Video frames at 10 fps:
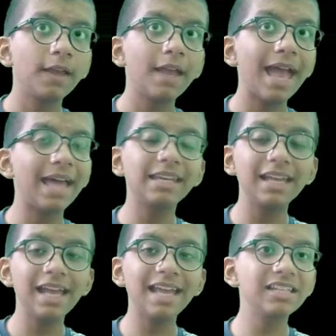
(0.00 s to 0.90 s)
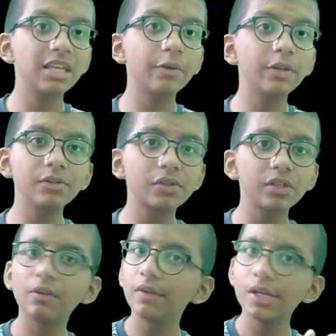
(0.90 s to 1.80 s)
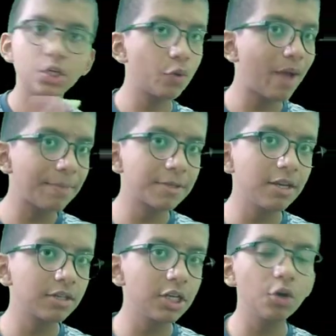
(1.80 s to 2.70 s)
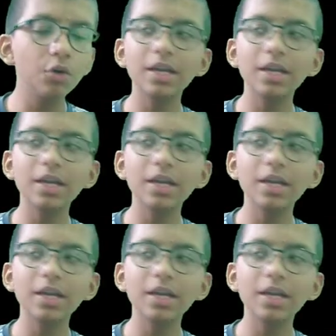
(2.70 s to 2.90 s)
and n is equal to 0. No, absolutely no,